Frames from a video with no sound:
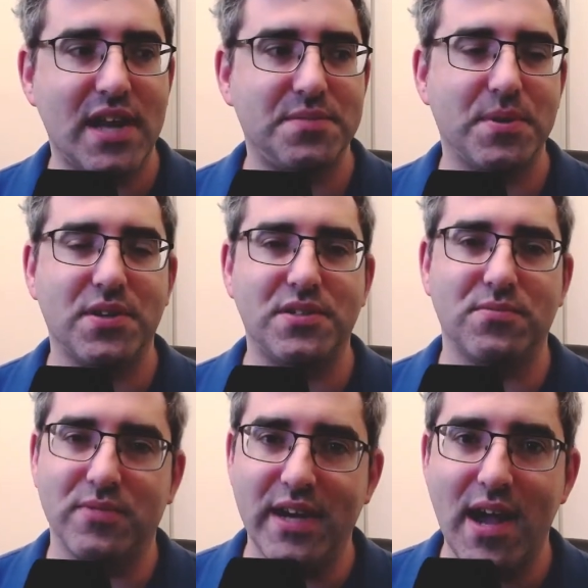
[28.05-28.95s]
That's
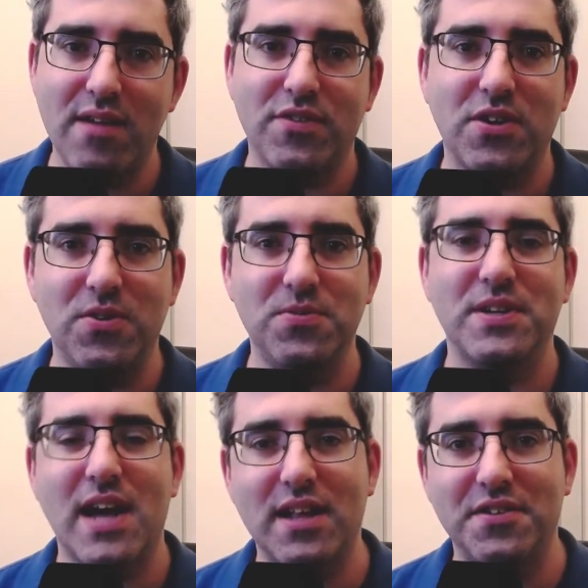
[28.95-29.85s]
because we have our
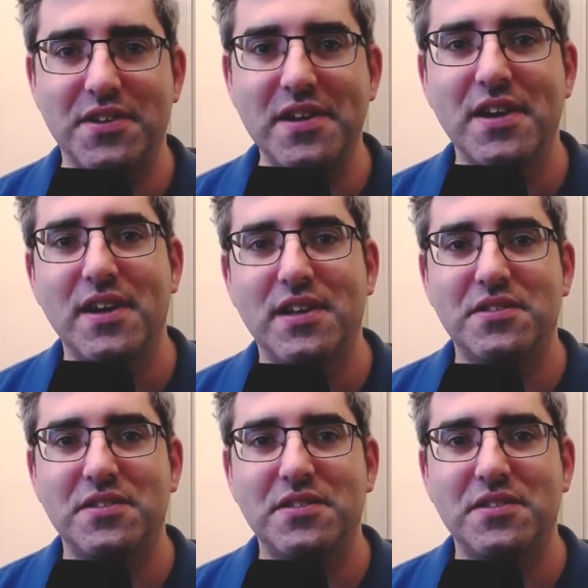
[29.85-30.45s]
own calendar,